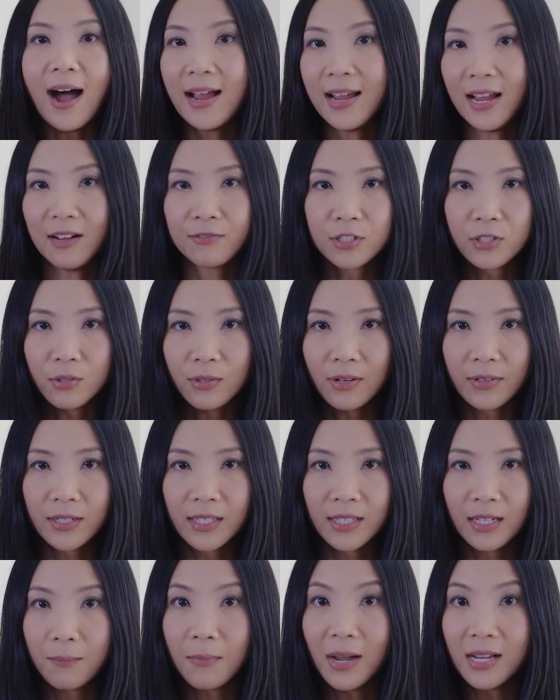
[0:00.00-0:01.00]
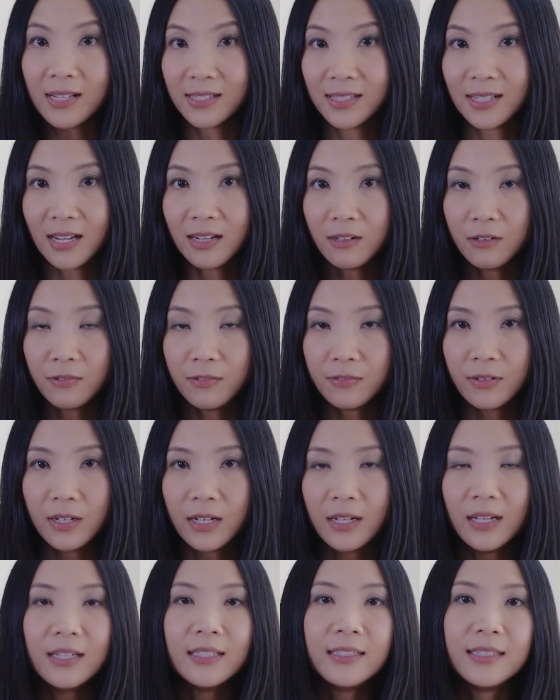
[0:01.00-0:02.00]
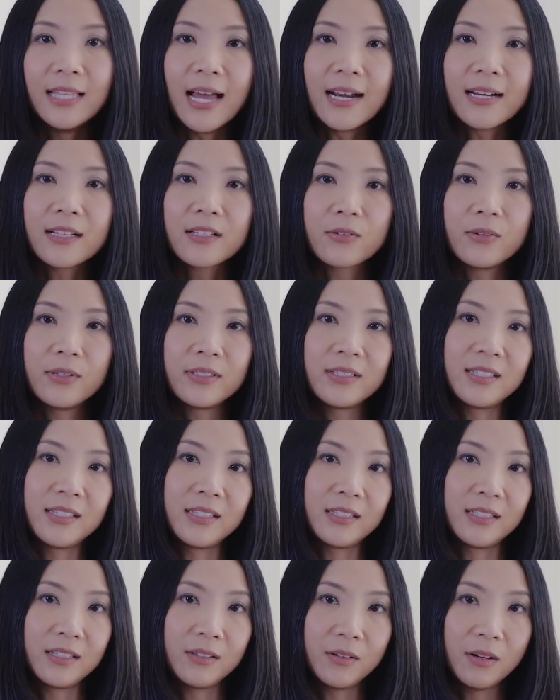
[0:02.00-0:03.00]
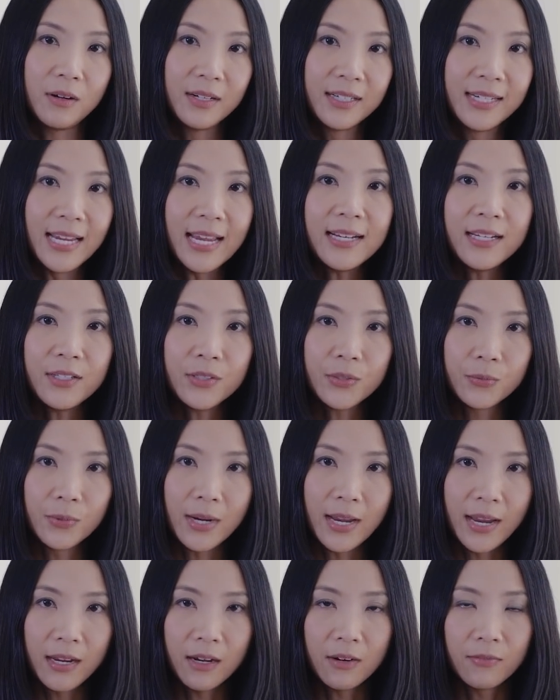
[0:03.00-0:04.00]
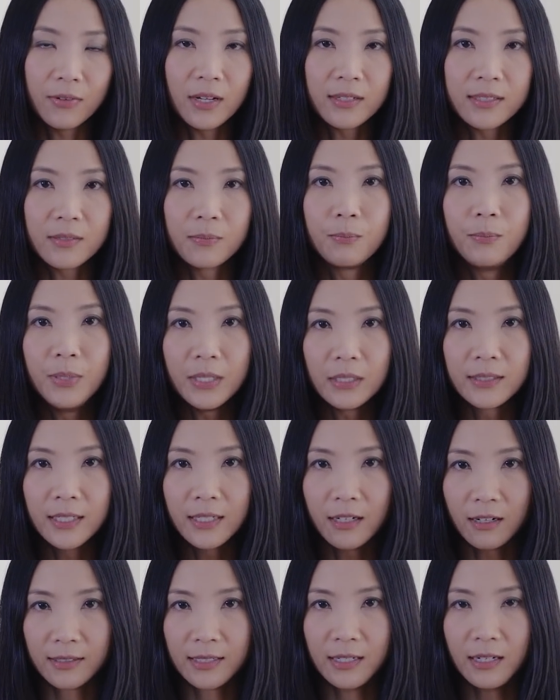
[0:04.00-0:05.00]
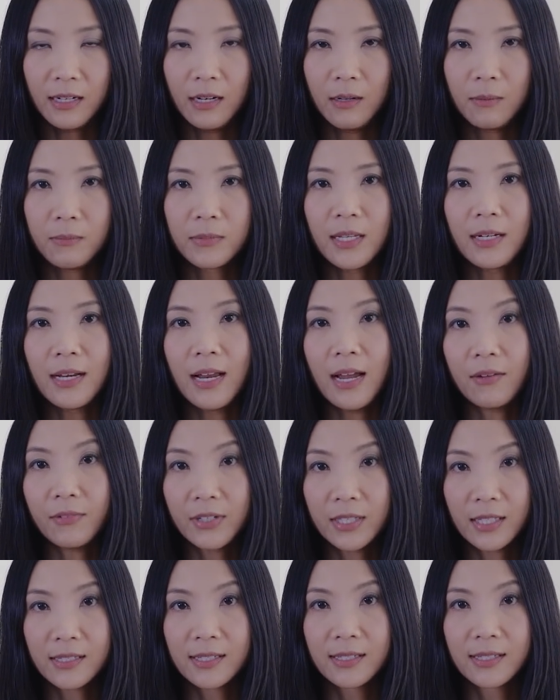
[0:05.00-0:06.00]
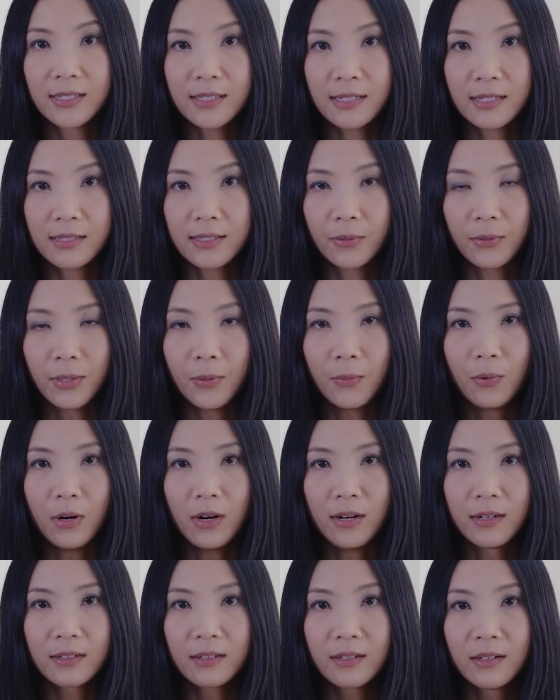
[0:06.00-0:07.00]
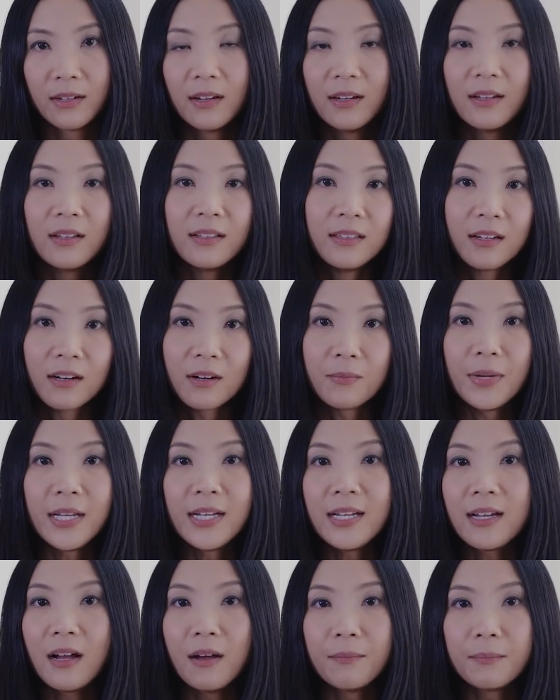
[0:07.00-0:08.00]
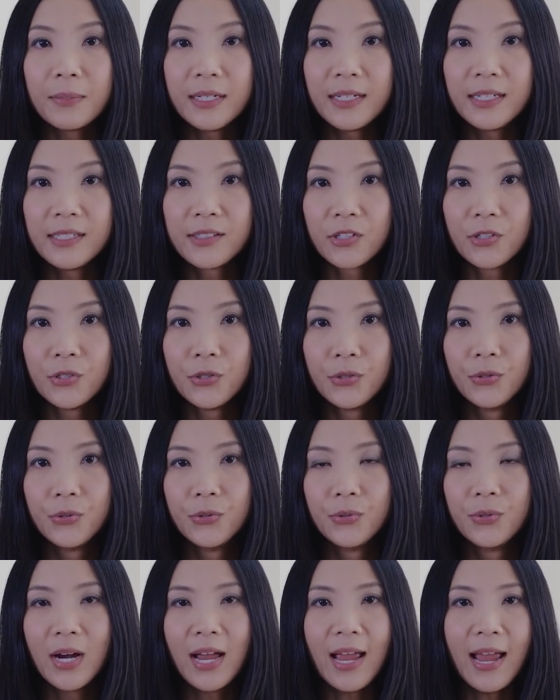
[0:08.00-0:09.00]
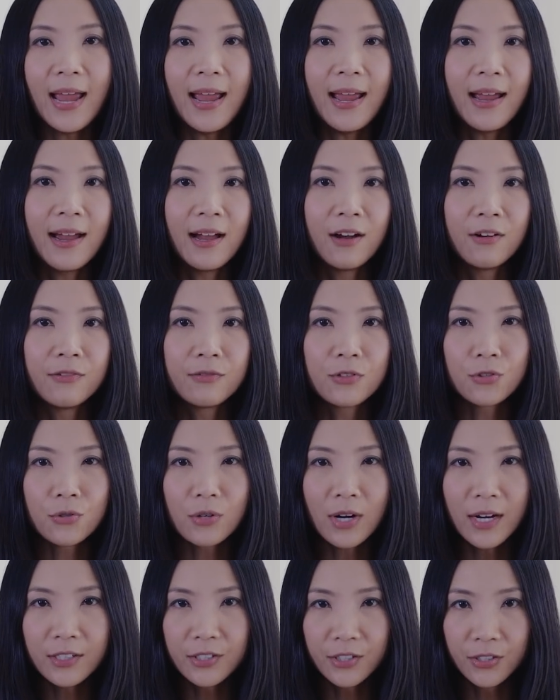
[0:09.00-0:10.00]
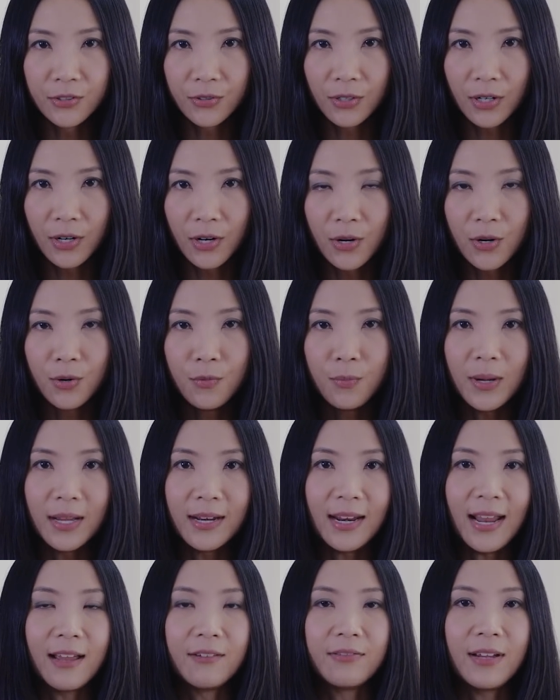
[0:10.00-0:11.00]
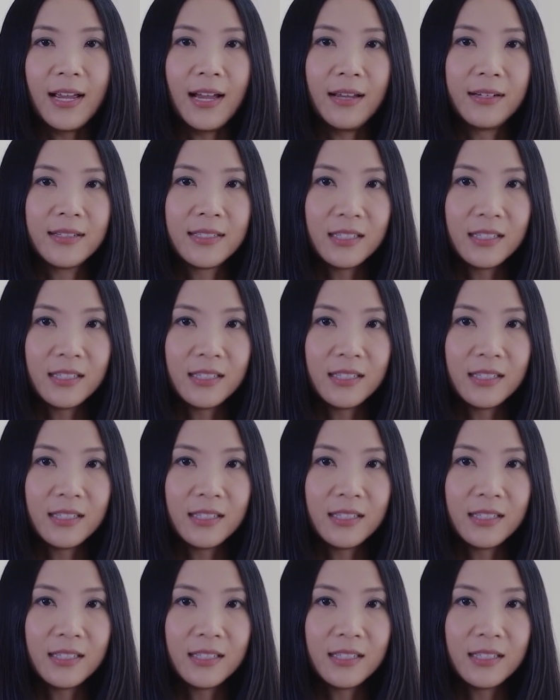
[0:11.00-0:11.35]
I have to do everything myself, that is going to get in the way of us building our teams and having the success that we want. There are many companies who have tried to grow but have had